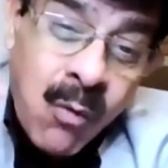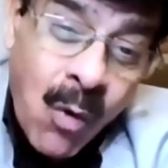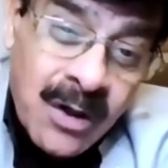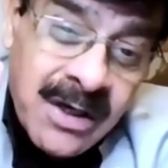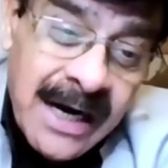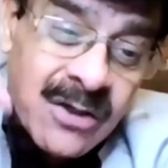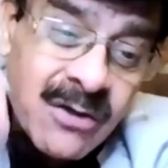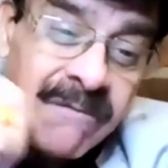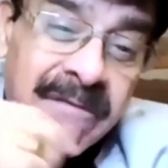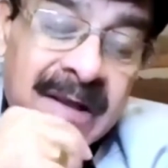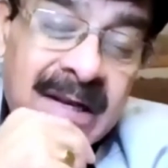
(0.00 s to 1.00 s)
What kind of
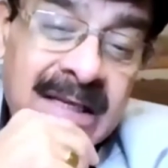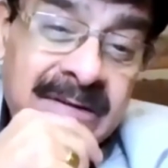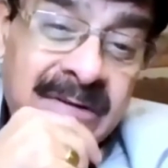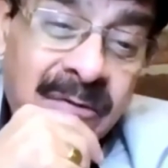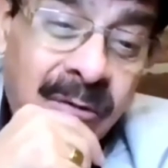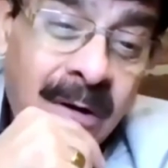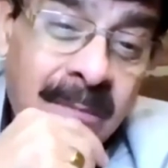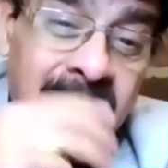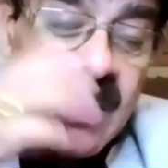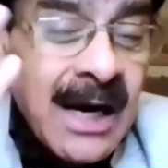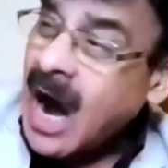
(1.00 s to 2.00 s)
failure they will form?
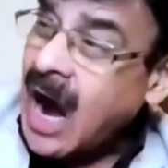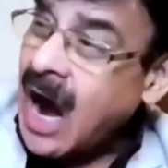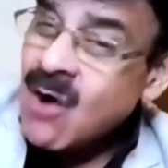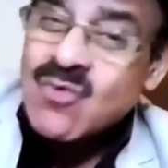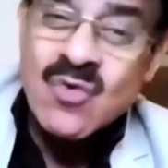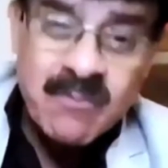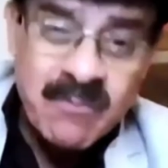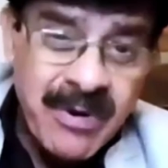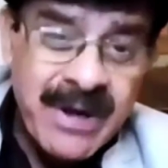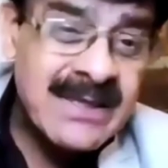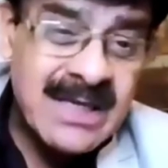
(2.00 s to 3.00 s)
How to
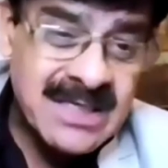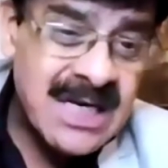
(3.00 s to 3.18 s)
bring the